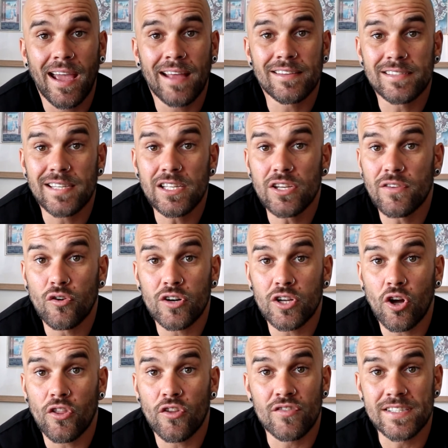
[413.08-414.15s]
And seeing you've already
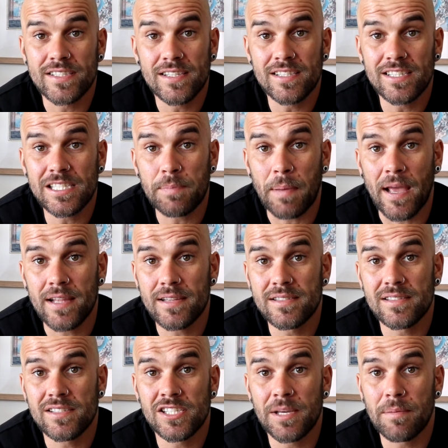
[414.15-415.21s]
got the resistance
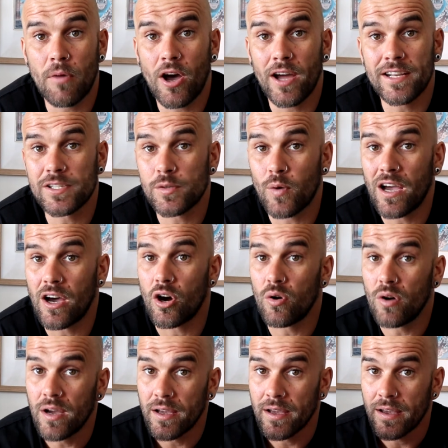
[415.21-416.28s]
bands, you might as
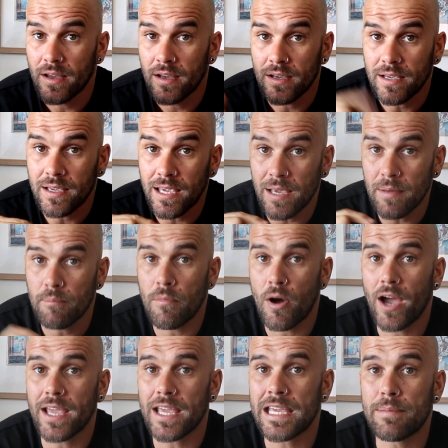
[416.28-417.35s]
well get
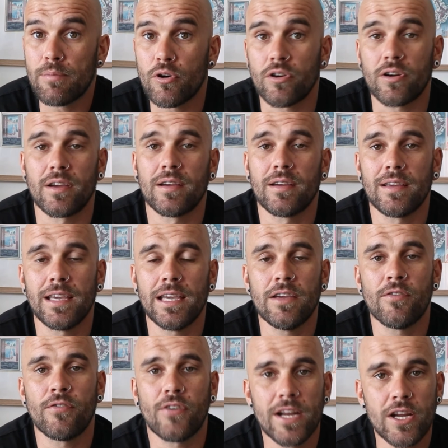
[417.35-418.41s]
my ebook. Get
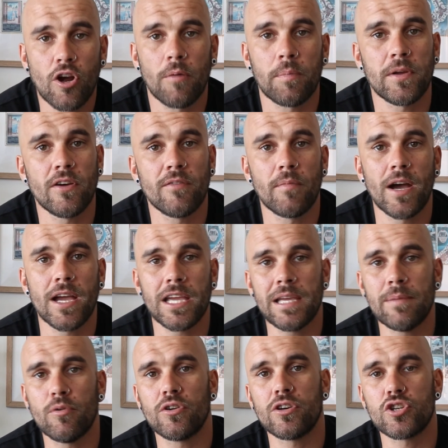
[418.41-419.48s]
your free copy of my
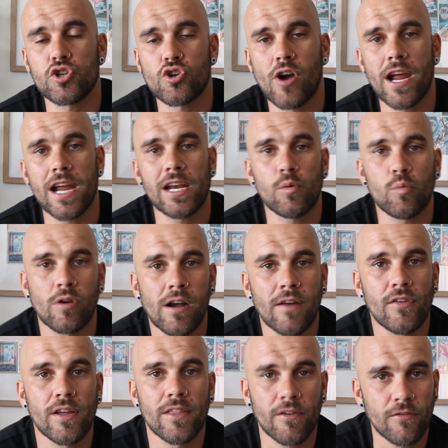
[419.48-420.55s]
ebook, Train
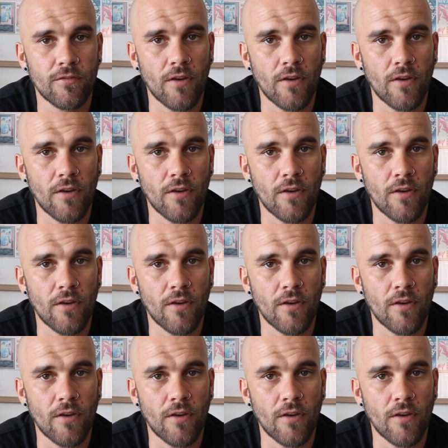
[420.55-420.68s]
Wherever the